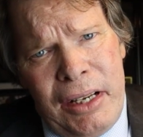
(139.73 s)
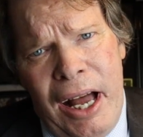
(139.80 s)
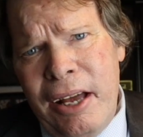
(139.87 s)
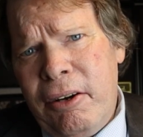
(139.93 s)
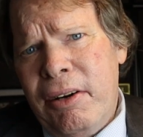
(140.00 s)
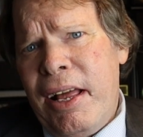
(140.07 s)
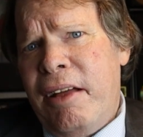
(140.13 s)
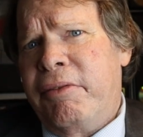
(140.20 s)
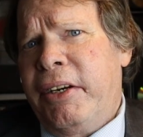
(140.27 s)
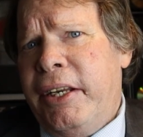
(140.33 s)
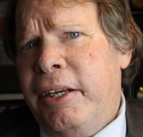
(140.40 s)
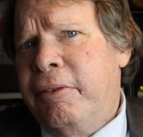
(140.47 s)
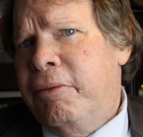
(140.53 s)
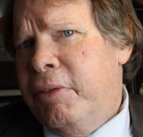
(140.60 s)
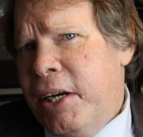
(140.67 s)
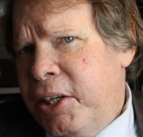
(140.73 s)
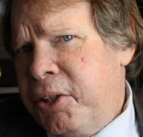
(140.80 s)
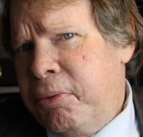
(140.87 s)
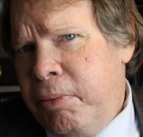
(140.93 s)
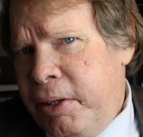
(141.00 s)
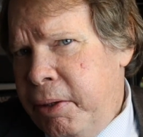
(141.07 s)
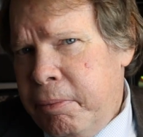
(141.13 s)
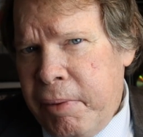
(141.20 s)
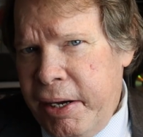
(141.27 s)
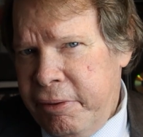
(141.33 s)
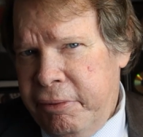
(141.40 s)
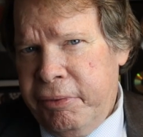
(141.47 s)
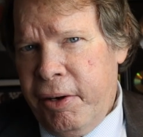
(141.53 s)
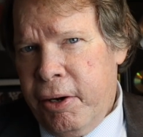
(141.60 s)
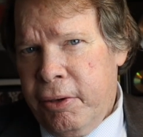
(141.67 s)
I don't have any investment in my
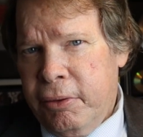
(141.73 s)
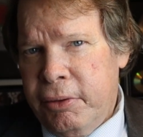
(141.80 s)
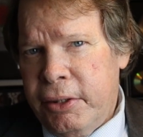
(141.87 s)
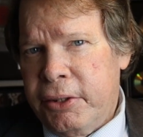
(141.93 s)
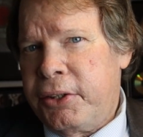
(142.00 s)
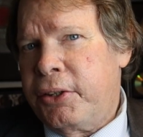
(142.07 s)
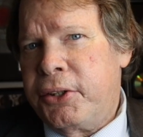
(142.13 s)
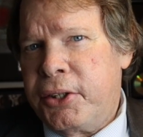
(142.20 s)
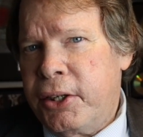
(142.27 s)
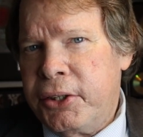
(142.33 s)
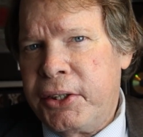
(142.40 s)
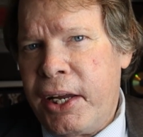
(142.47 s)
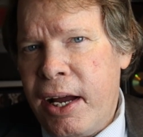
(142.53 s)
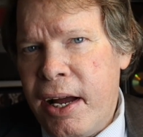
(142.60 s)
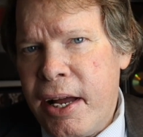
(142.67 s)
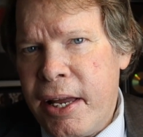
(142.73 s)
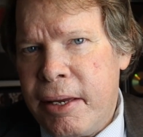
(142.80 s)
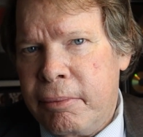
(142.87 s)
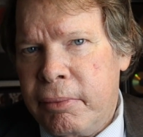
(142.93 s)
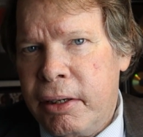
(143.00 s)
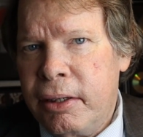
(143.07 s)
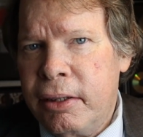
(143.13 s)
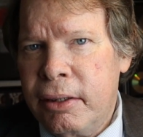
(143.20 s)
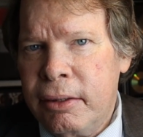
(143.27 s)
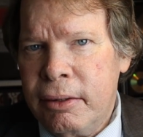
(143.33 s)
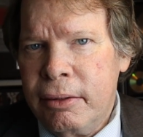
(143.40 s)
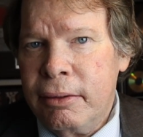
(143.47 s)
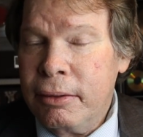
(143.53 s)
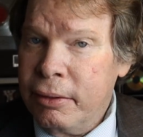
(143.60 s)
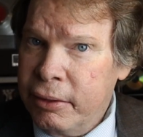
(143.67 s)
phone. This is just time.
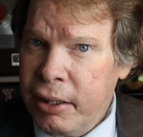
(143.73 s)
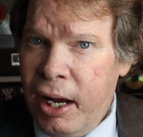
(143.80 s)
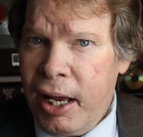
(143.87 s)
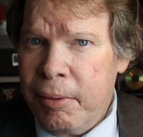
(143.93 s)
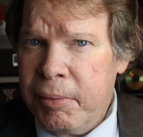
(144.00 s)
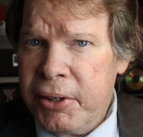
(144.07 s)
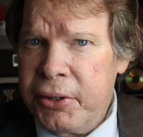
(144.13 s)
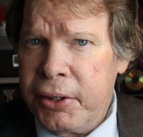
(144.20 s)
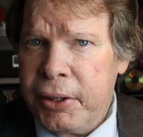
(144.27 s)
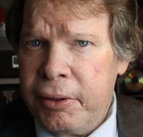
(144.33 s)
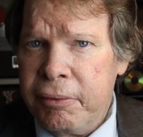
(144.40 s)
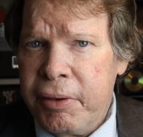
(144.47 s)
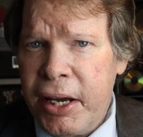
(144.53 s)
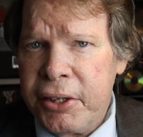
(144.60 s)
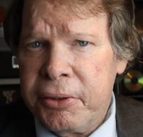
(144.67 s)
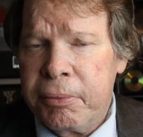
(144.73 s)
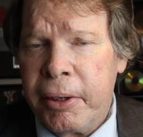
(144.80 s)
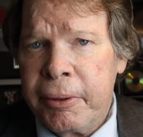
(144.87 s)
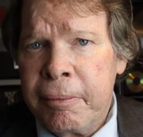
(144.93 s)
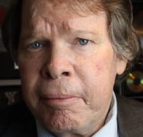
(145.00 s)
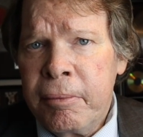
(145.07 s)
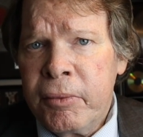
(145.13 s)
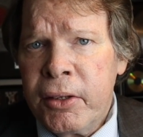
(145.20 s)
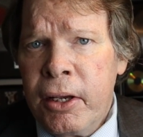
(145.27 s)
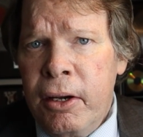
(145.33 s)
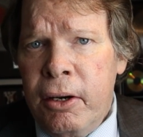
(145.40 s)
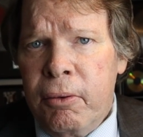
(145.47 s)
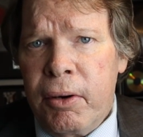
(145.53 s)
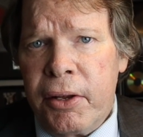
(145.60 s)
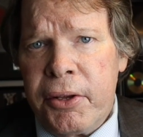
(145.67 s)
Time is an investment.
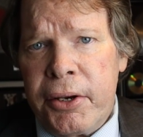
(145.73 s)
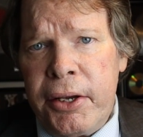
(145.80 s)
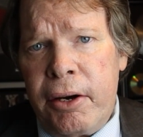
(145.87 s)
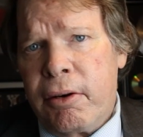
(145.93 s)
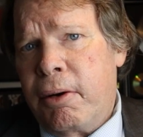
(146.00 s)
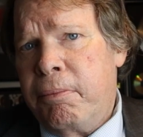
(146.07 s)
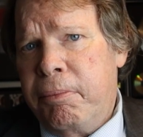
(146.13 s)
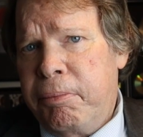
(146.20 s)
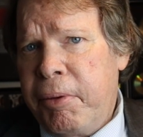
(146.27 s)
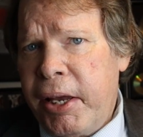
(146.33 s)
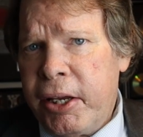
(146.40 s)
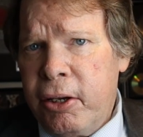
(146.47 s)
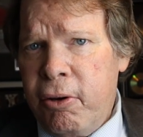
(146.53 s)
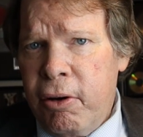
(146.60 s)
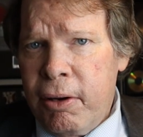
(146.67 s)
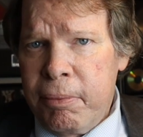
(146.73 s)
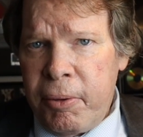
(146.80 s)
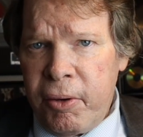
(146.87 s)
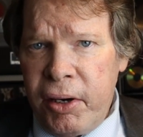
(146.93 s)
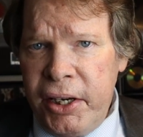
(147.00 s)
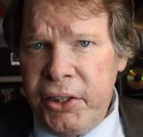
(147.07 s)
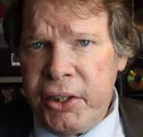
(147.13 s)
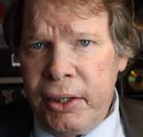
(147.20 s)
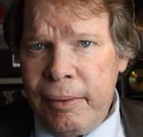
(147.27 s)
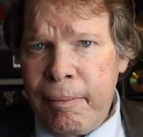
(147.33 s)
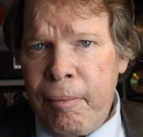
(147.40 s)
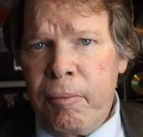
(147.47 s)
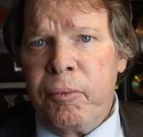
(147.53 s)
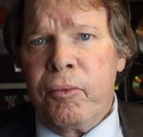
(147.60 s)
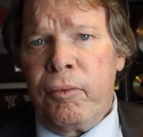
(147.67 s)
Whether you're a big corporation
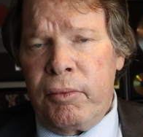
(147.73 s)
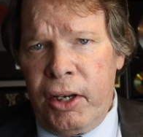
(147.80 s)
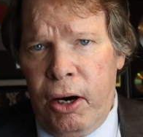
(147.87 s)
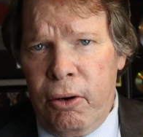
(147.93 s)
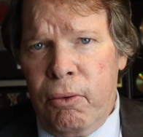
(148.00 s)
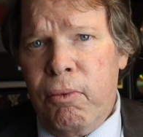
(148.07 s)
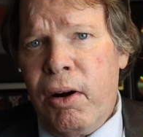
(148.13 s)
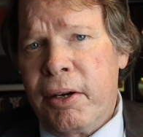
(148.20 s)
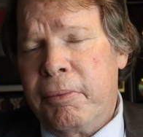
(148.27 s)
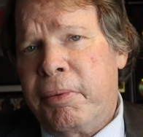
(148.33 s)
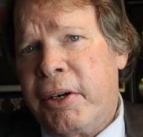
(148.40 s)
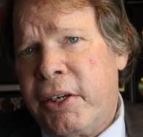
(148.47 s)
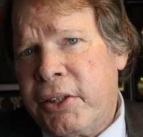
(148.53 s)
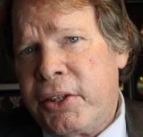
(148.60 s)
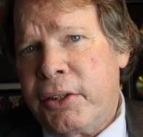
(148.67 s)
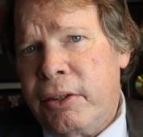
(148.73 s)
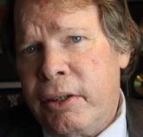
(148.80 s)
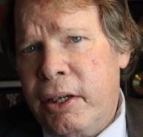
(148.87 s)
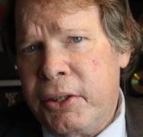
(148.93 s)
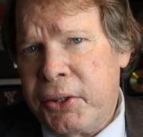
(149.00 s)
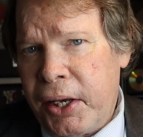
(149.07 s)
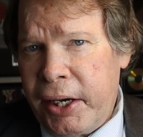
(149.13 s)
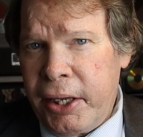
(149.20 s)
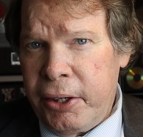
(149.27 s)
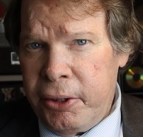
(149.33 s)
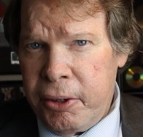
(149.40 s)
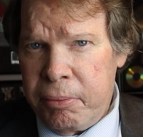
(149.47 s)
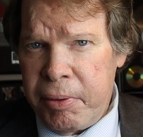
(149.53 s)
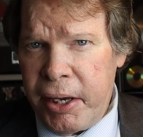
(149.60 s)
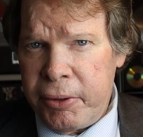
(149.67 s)
or one person sitting in
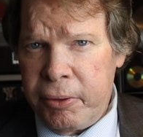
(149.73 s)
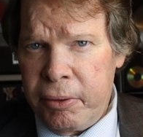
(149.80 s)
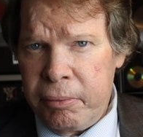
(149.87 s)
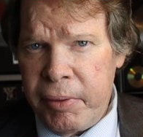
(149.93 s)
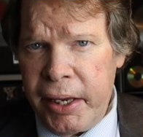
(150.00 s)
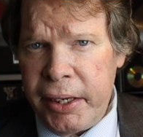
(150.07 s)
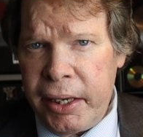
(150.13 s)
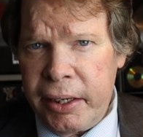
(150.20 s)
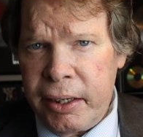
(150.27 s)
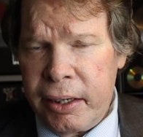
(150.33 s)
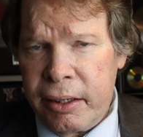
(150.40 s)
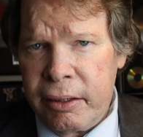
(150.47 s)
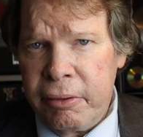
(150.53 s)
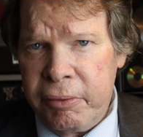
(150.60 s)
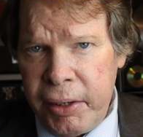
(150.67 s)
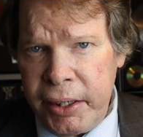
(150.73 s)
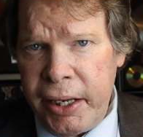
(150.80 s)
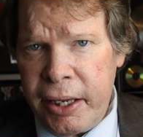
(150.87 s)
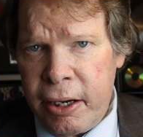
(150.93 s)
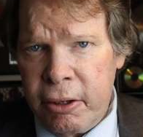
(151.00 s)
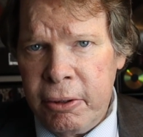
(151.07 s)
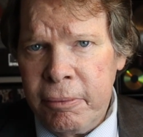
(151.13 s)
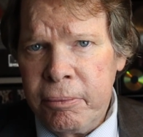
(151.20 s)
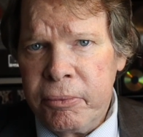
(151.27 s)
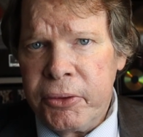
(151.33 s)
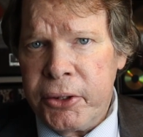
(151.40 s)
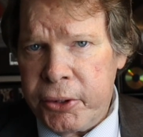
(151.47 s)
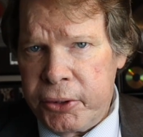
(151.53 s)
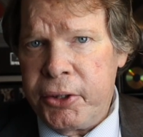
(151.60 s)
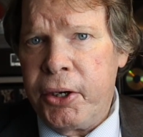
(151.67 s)
your bedroom making a video,
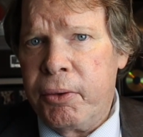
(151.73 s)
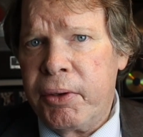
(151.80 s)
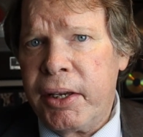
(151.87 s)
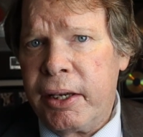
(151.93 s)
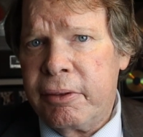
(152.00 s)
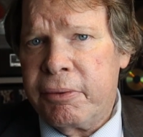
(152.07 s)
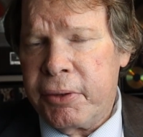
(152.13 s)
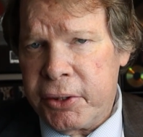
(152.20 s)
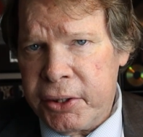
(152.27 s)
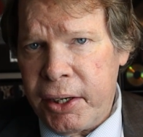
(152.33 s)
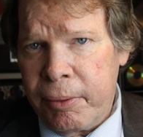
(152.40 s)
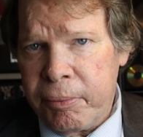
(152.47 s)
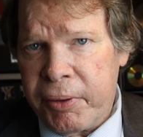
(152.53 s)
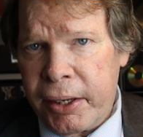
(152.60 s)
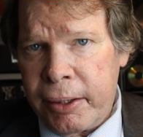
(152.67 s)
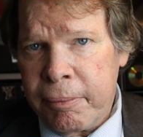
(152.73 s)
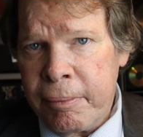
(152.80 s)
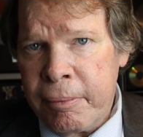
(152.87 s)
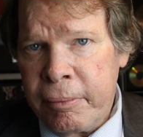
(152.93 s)
you're doing it for something.